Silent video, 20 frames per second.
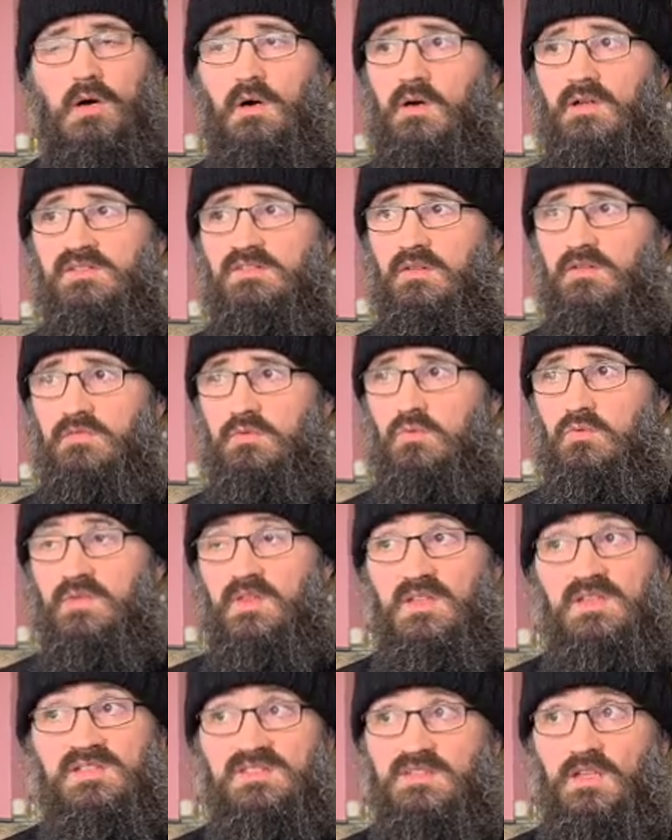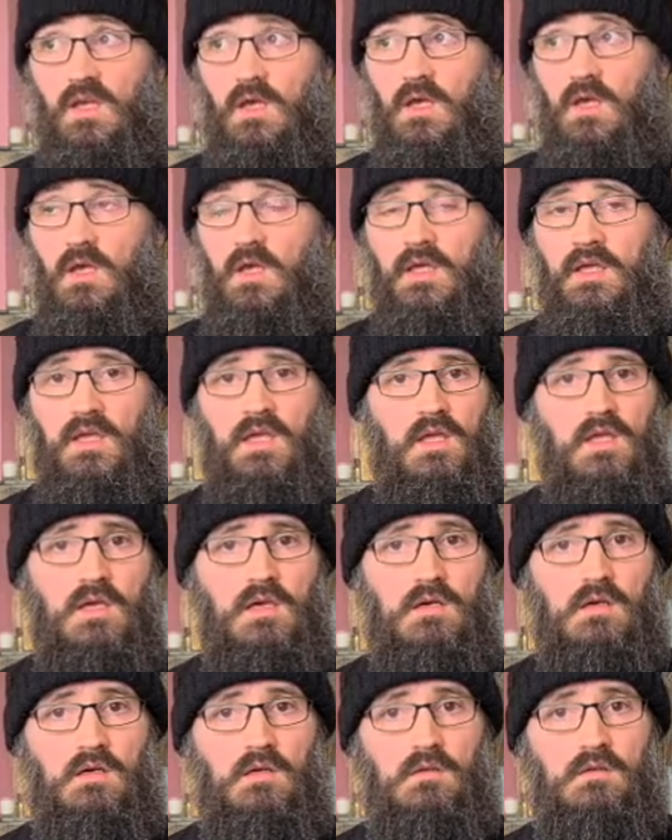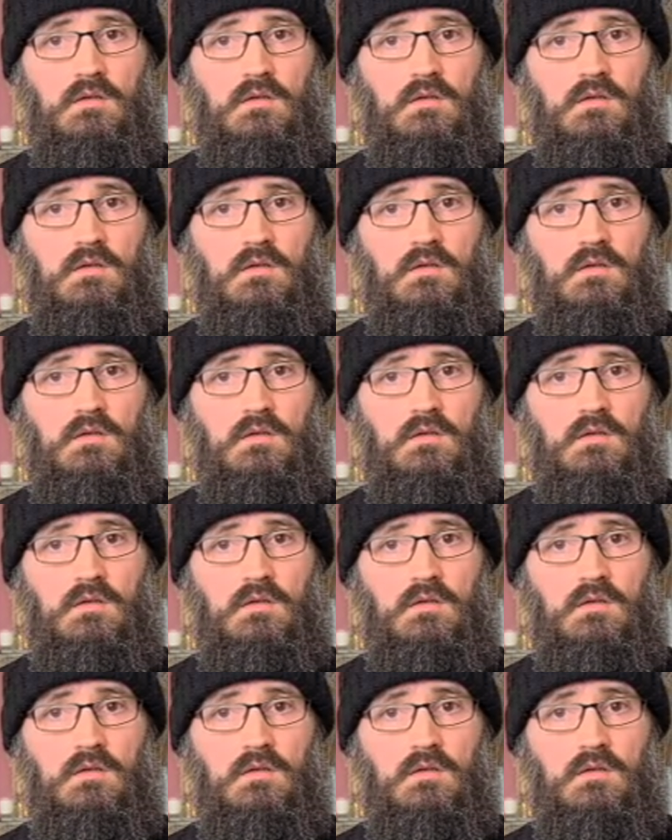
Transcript: us through this year